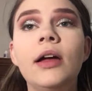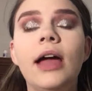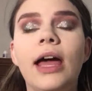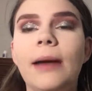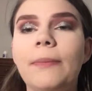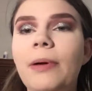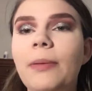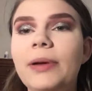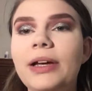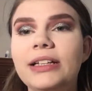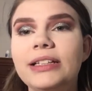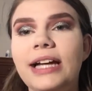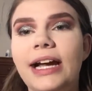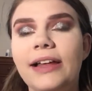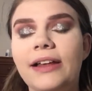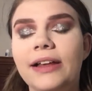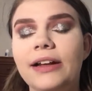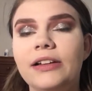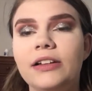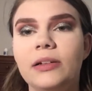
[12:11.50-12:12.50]
and I'm probably gonna
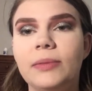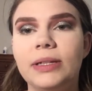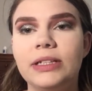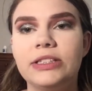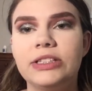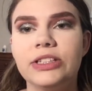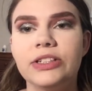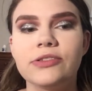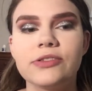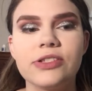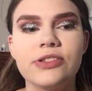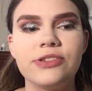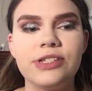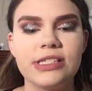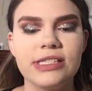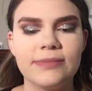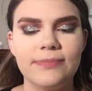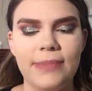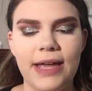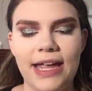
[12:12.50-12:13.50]
tightline a little bit too. So
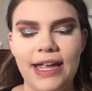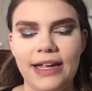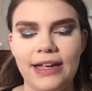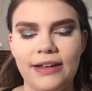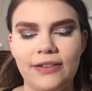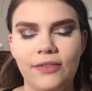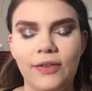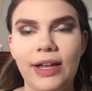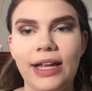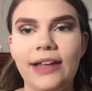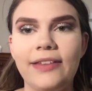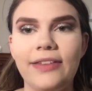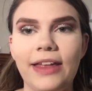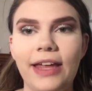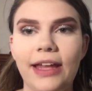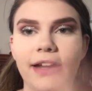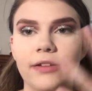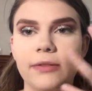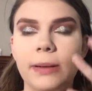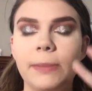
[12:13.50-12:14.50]
just make like the
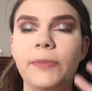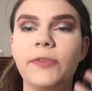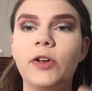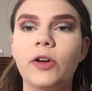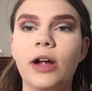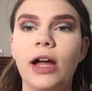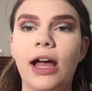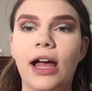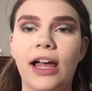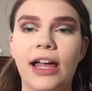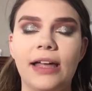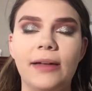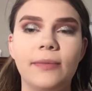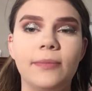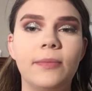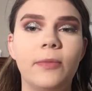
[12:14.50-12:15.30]
inner rim of your eye